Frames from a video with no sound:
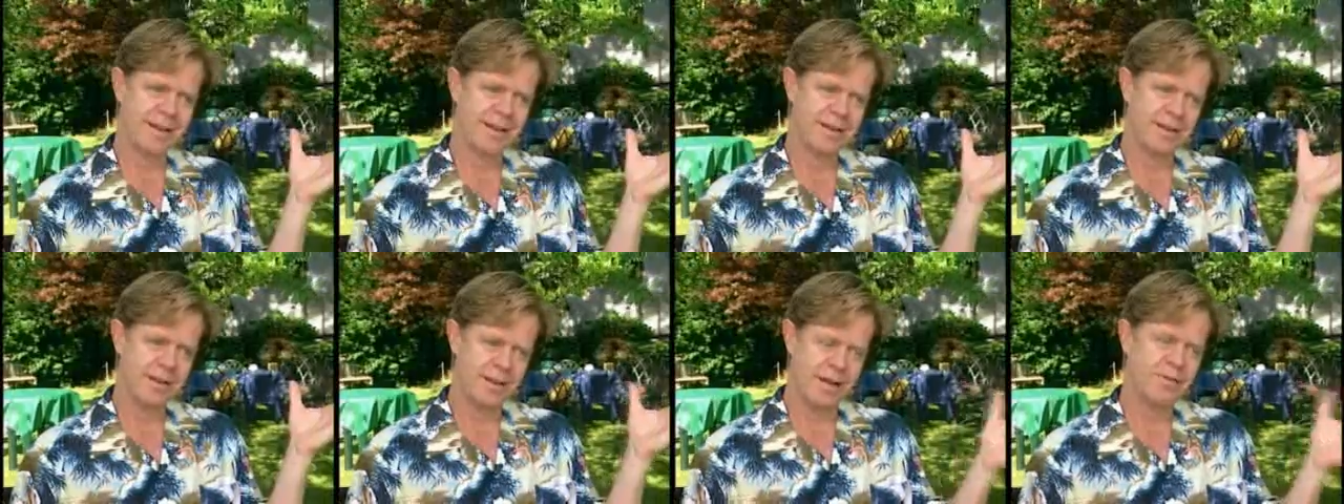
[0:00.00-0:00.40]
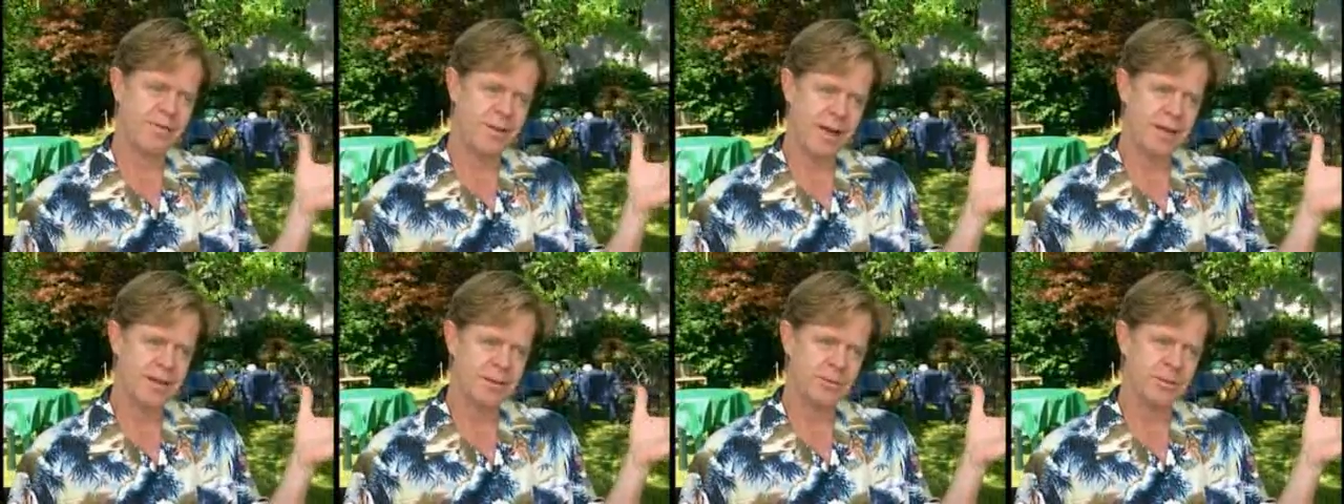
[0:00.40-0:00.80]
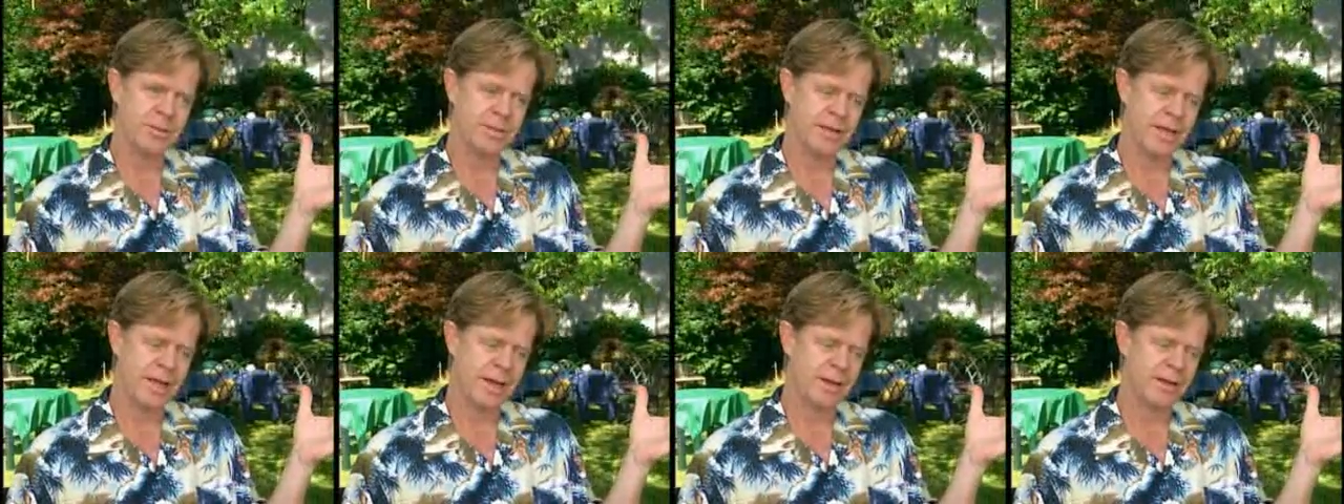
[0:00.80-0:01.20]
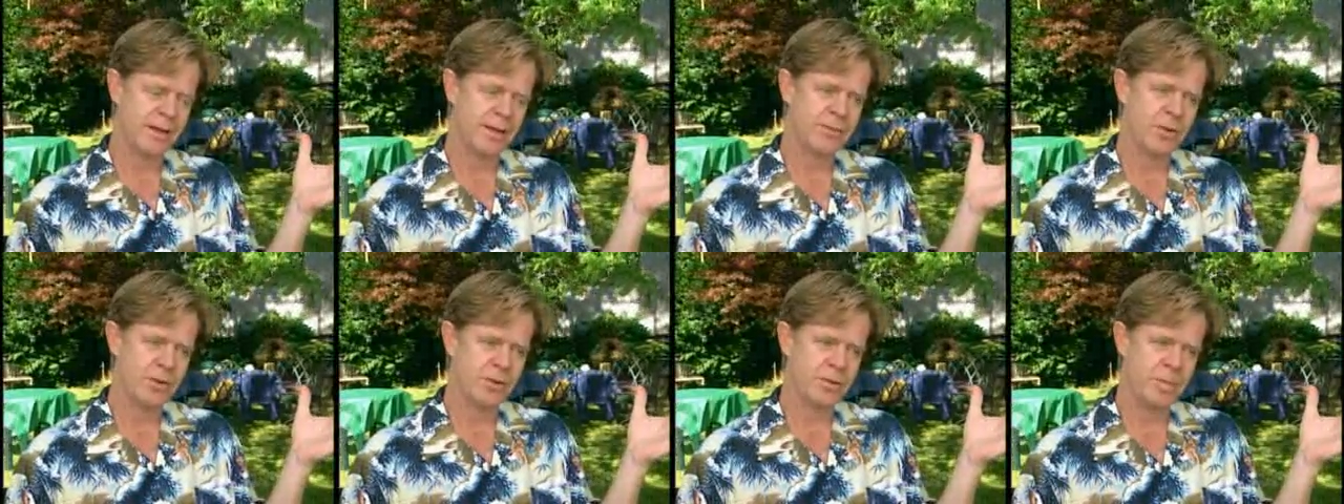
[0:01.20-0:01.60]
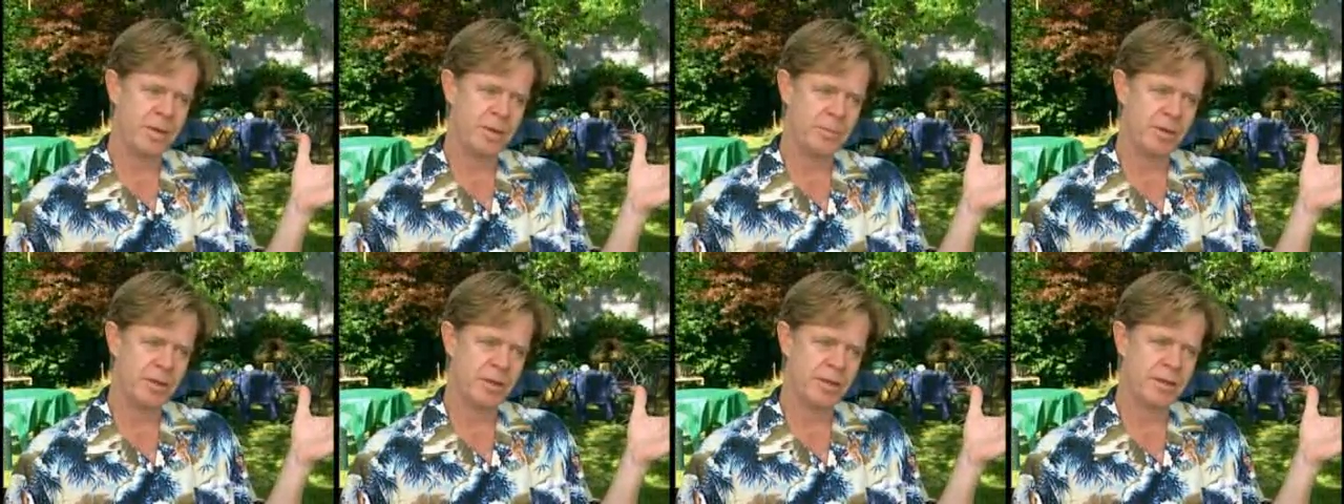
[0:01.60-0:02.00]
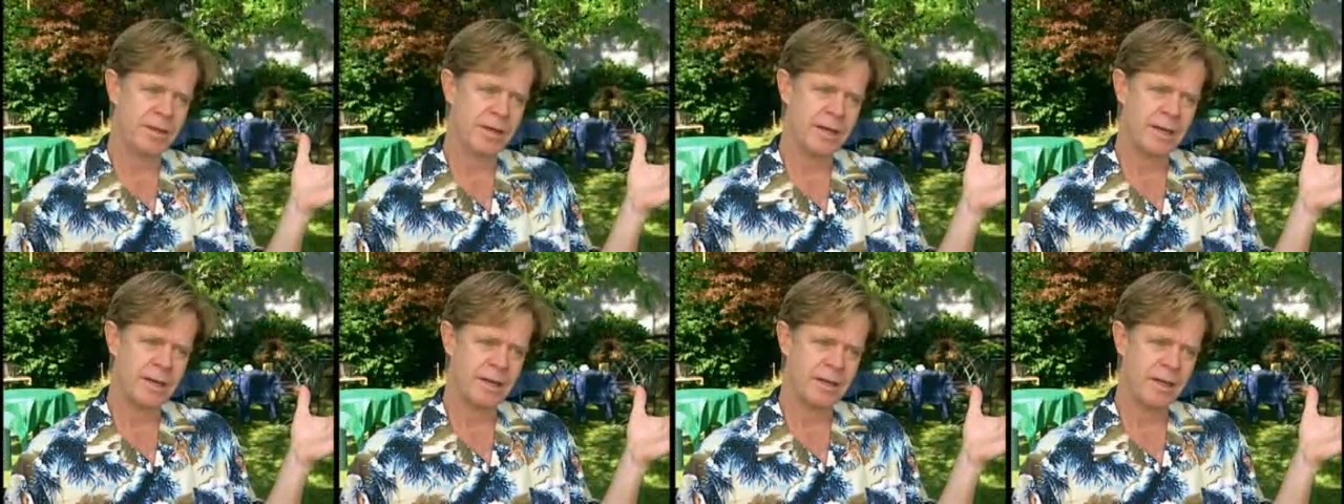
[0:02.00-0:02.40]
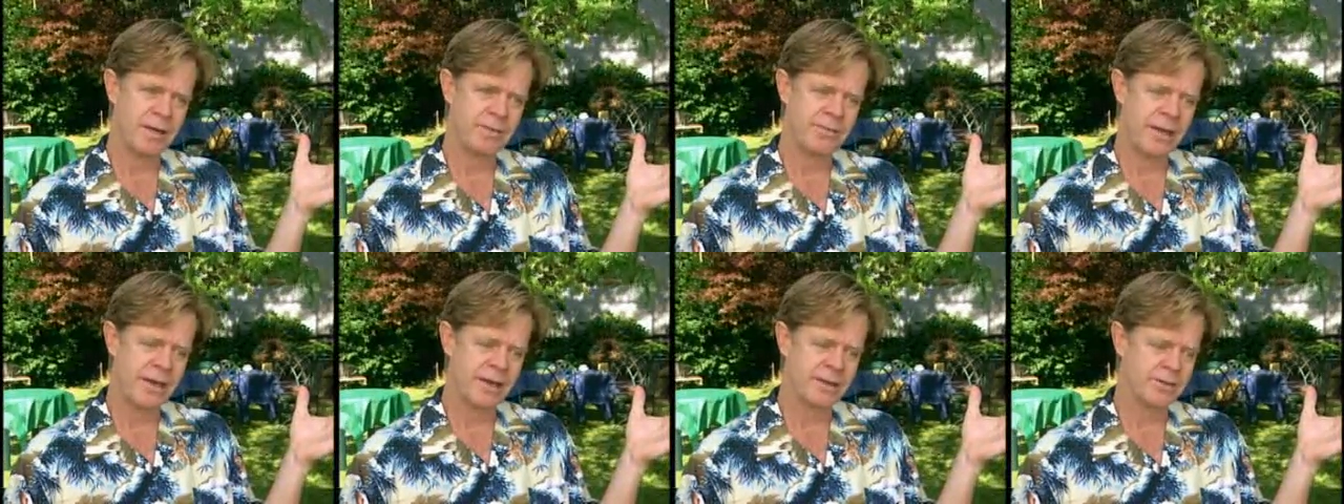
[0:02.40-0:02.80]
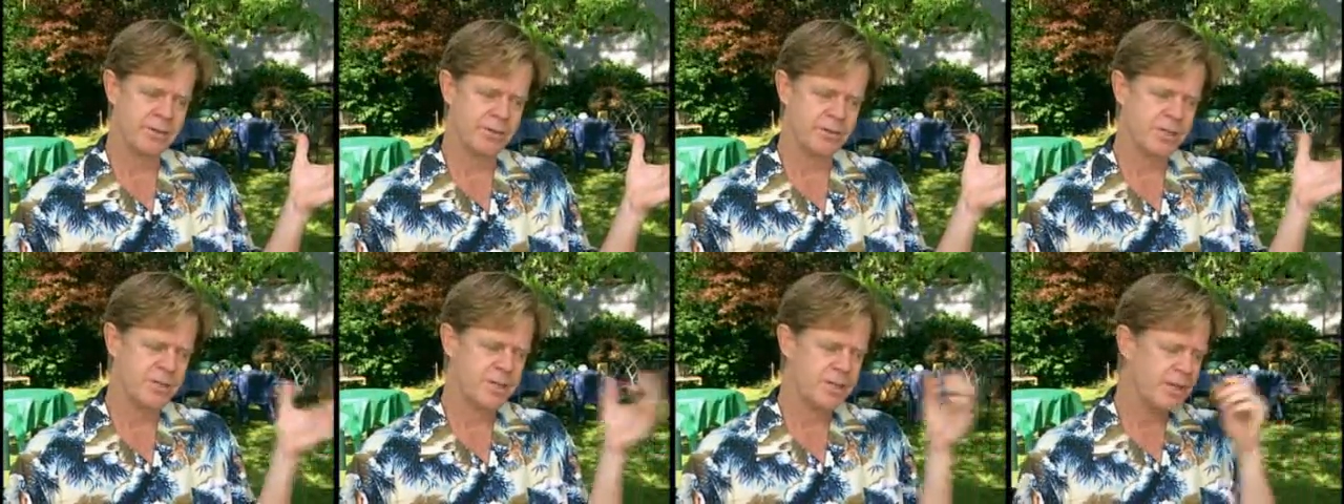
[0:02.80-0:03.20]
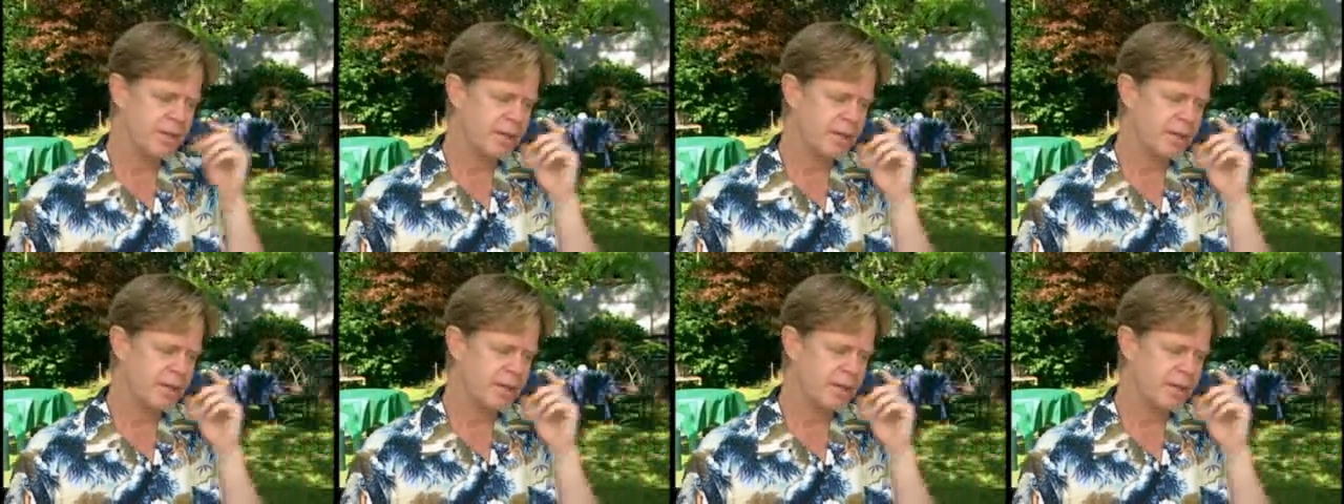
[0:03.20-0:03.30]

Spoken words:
love Hollywood, and I love all the people in it, and I love actors.